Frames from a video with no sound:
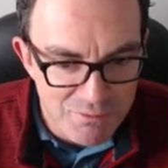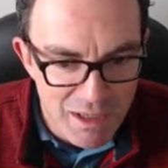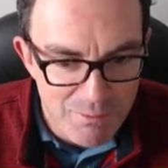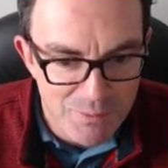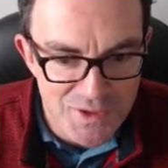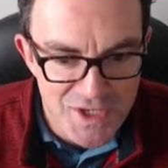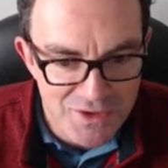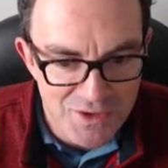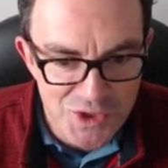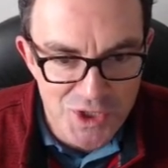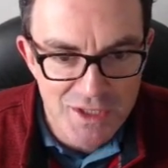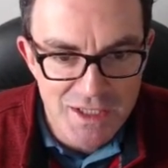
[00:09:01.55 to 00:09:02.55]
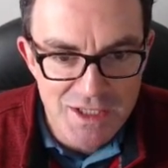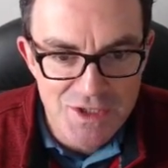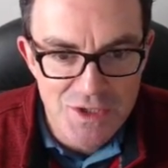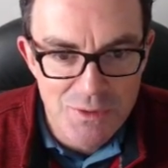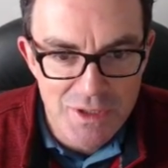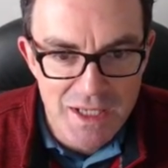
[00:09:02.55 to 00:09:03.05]
represent the Chinese
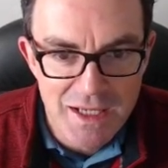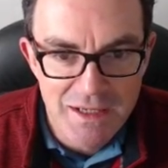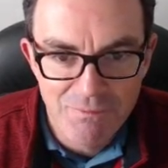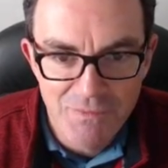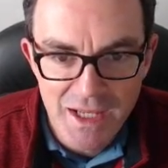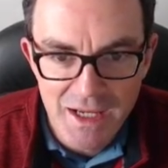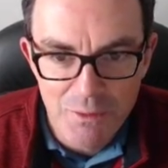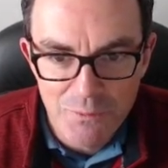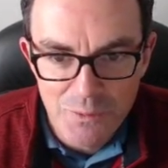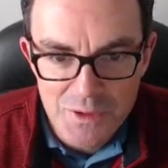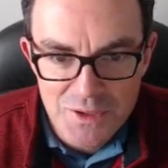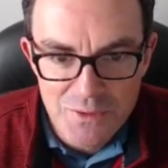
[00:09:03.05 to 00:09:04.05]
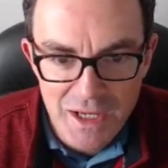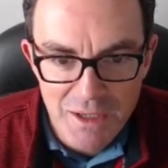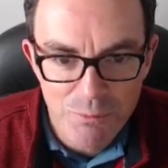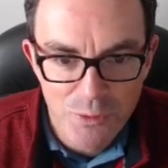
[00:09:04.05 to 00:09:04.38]
New Year. Now, if we do that